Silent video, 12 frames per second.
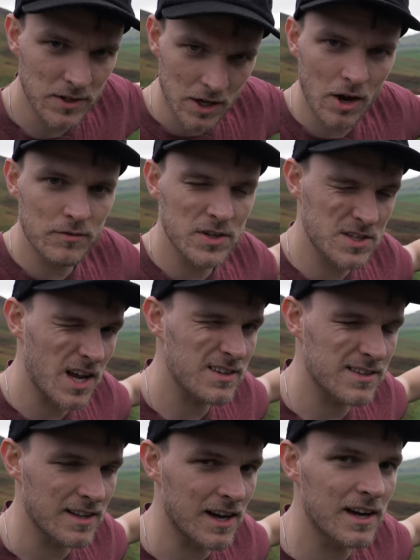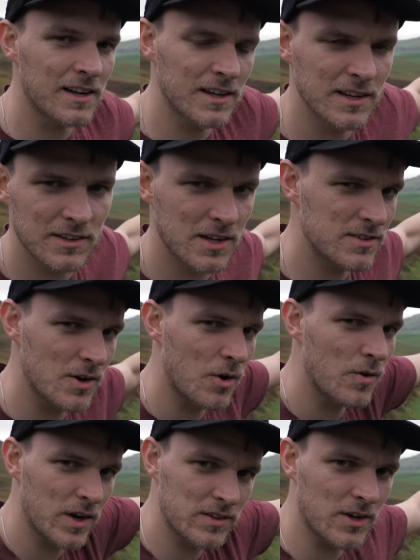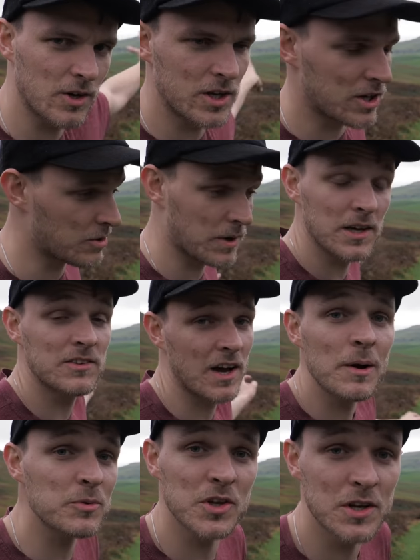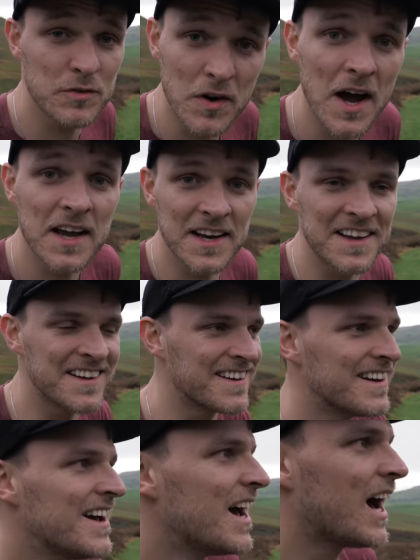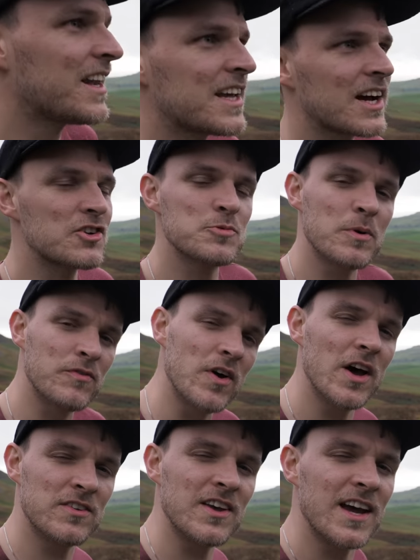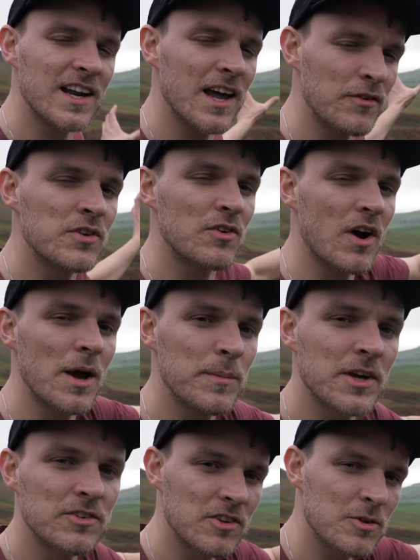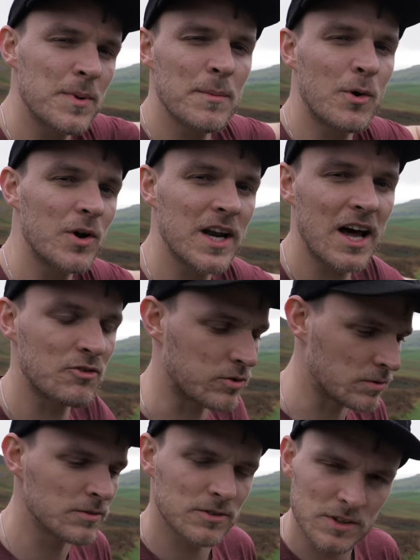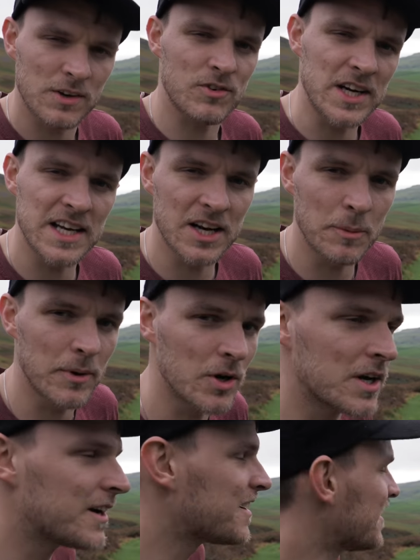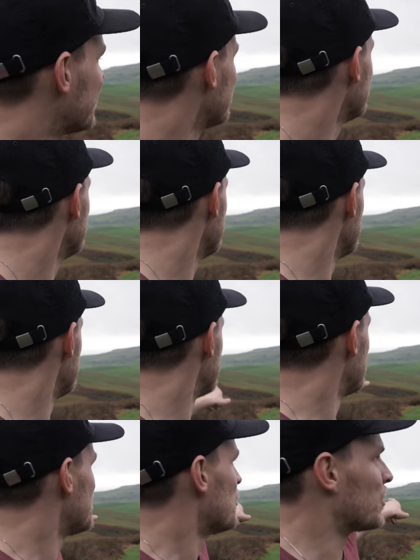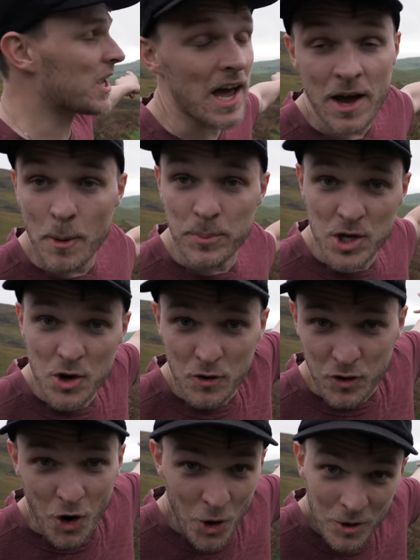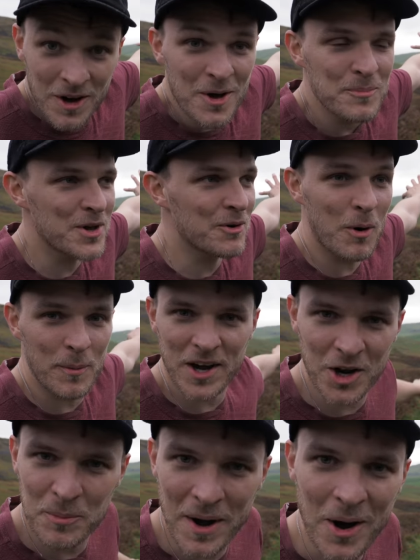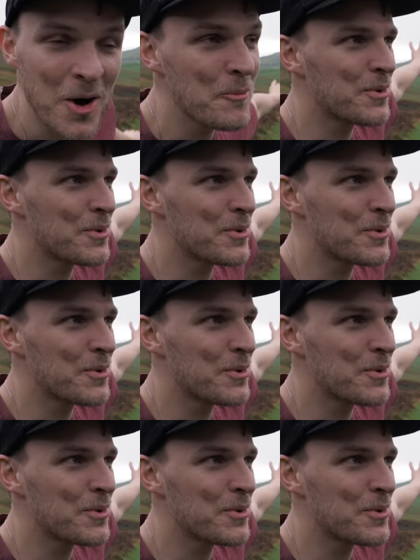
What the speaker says: A lot of you ask that. Is it all right to go the other way? Absolutely fine. I think I just prefer saying left to right because it's a bit more natural. It's like reading a book. But yeah, beautiful, what am I on about?